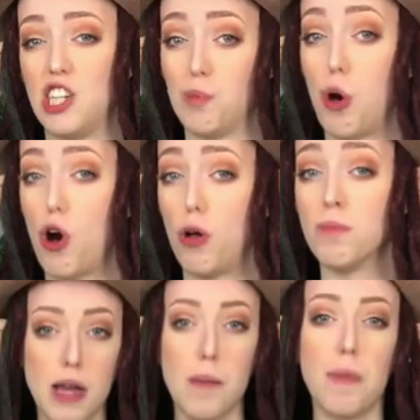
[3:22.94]
small.
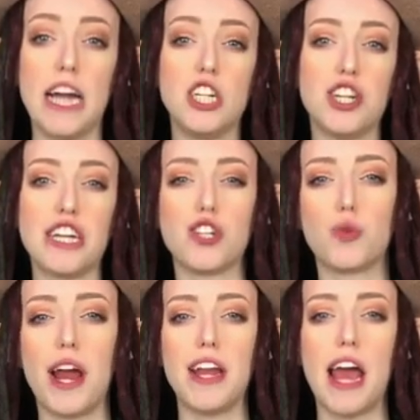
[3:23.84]
My chest
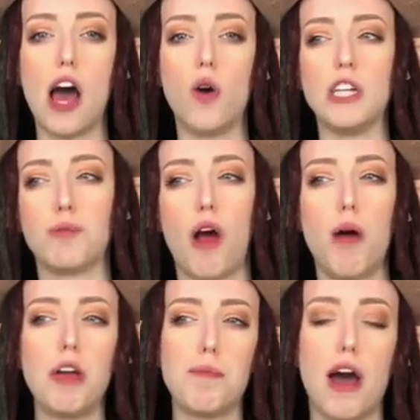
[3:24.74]
right now is
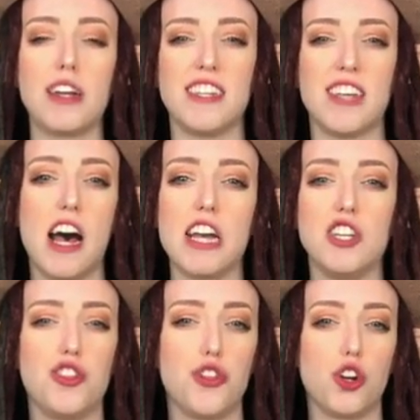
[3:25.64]
probably about a
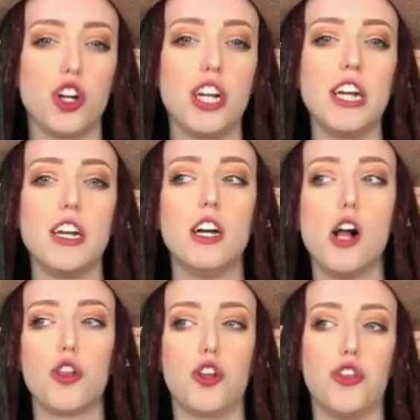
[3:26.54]
size 30
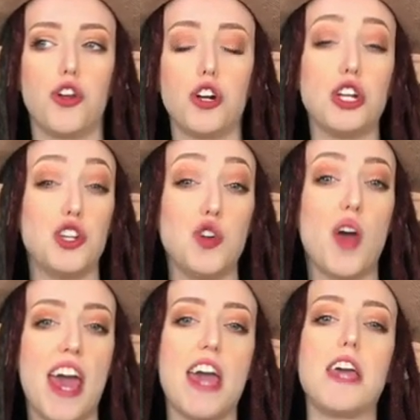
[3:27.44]
to
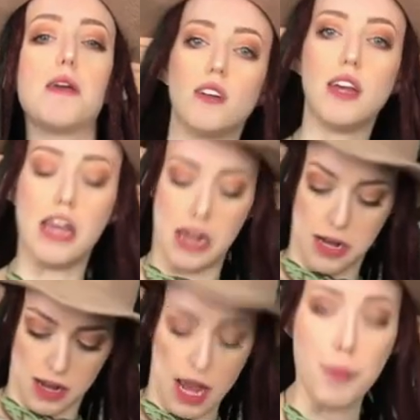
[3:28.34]
32A.
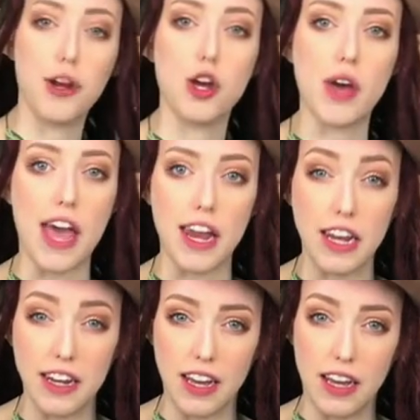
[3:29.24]
And I'm gonna go ahead
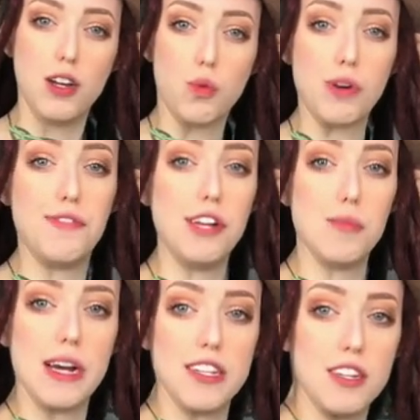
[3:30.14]
and reveal
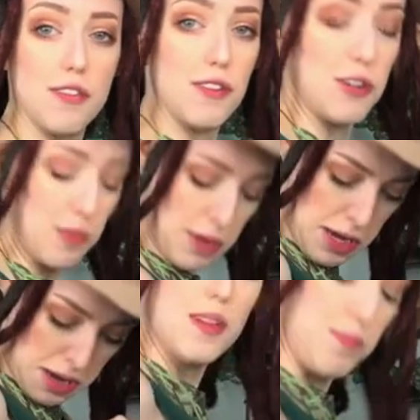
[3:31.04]
myself a little
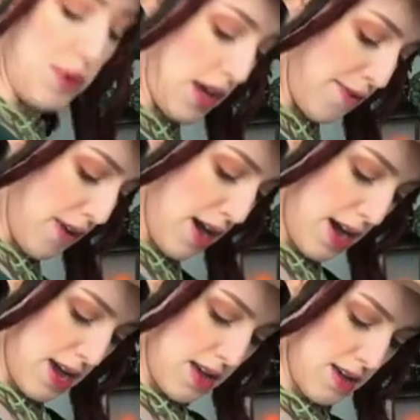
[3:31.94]
bit. But if
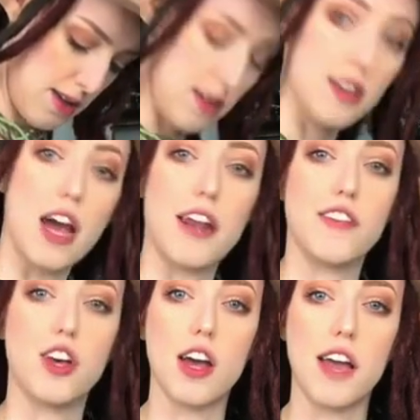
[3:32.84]
I kind of
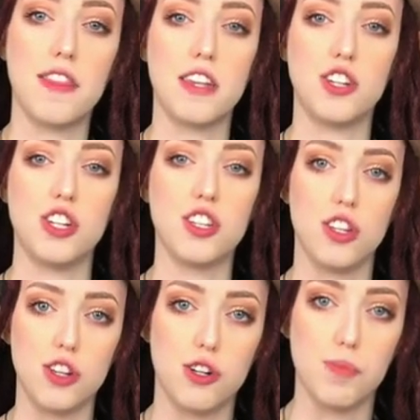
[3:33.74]
tug at this just a
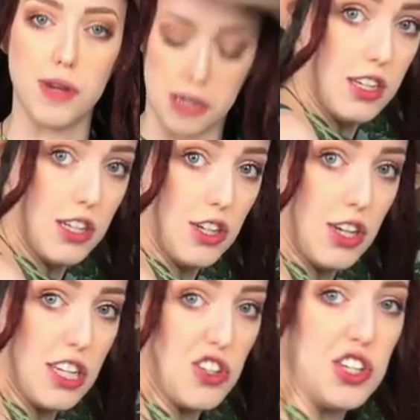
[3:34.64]
little bit, you
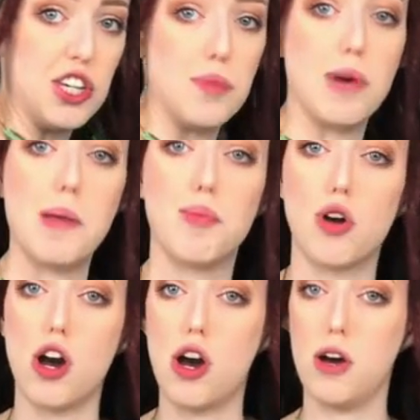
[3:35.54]
can see my
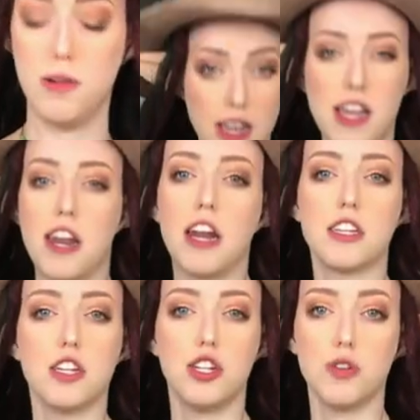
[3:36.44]
bra. And it
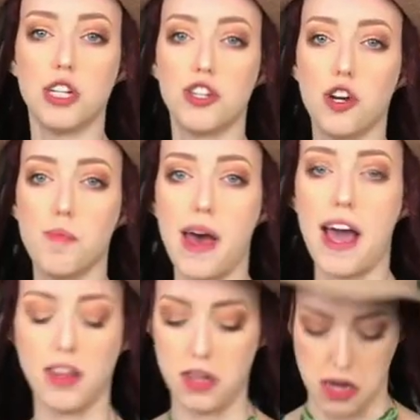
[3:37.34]
doesn't do it so
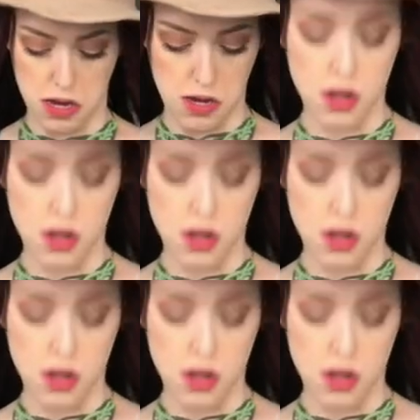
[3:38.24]
badly